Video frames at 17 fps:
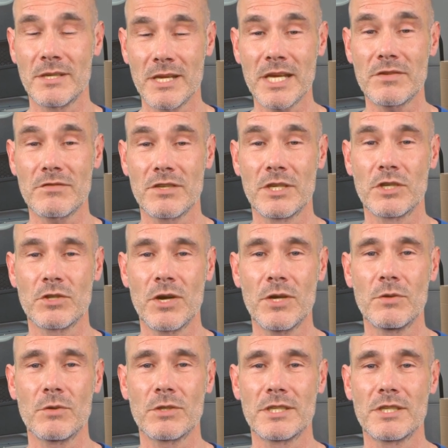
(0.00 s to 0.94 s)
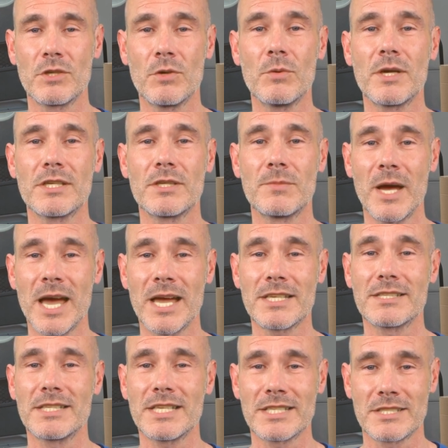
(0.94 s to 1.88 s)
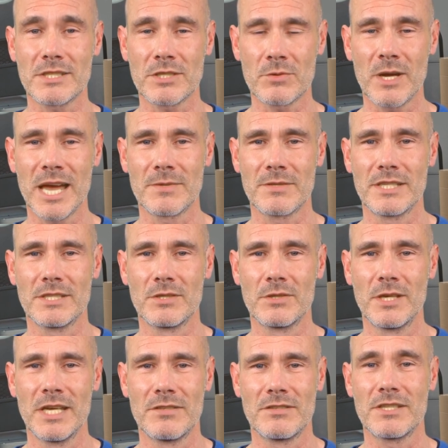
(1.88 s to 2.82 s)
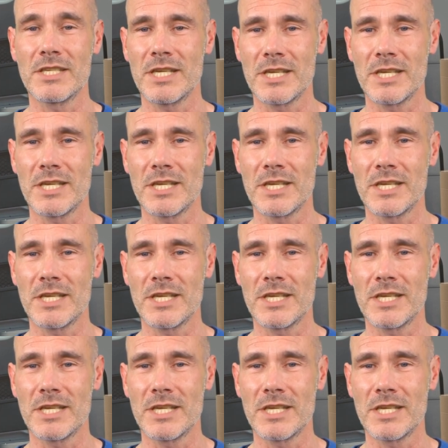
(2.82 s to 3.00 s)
If the trunk or storage box is too heavy to lift,